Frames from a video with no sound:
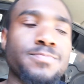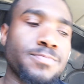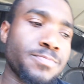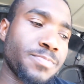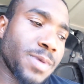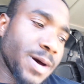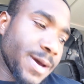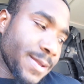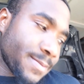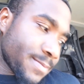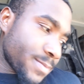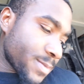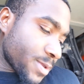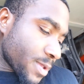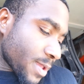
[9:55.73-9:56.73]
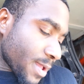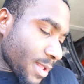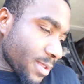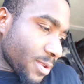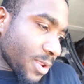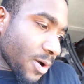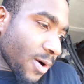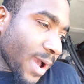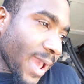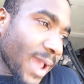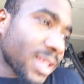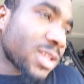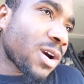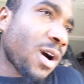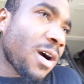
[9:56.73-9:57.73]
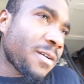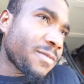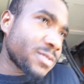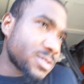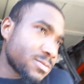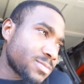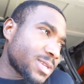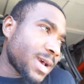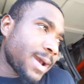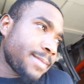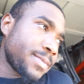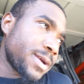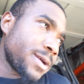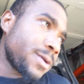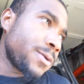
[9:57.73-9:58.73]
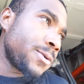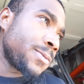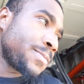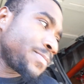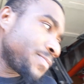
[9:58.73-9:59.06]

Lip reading: But you know, I have the car for some time now.